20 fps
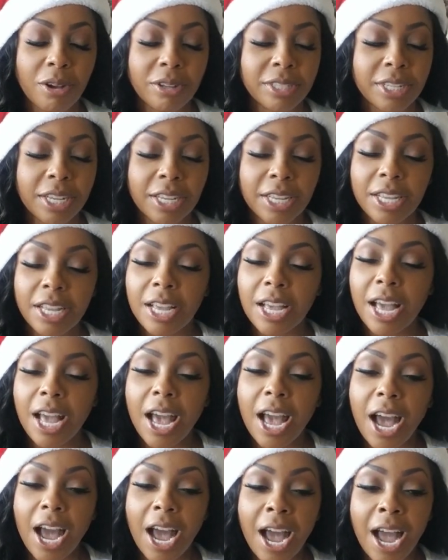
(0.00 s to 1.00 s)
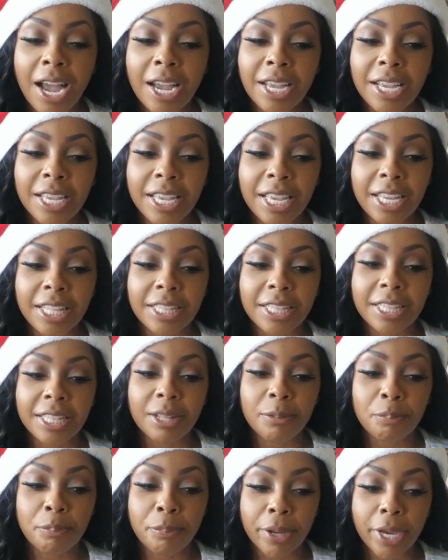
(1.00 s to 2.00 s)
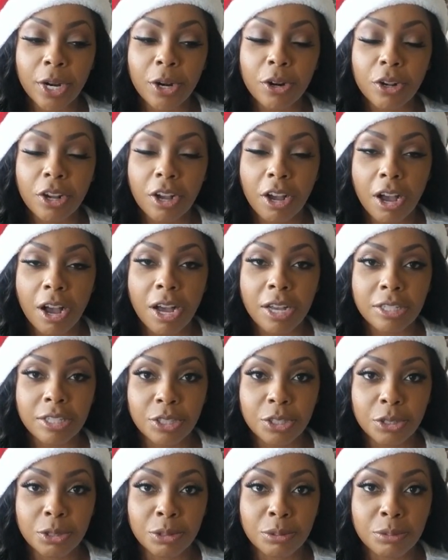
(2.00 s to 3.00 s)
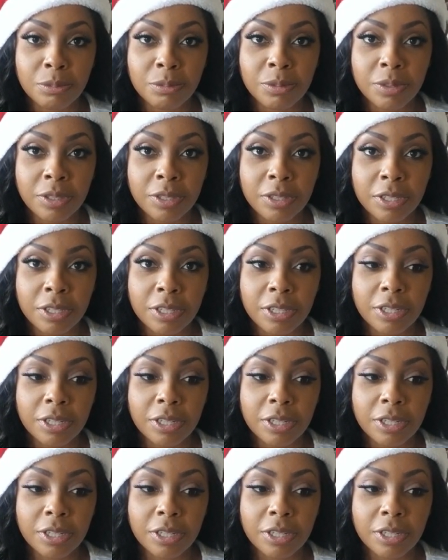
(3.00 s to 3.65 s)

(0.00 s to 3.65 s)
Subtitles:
I was like, I could get better costumes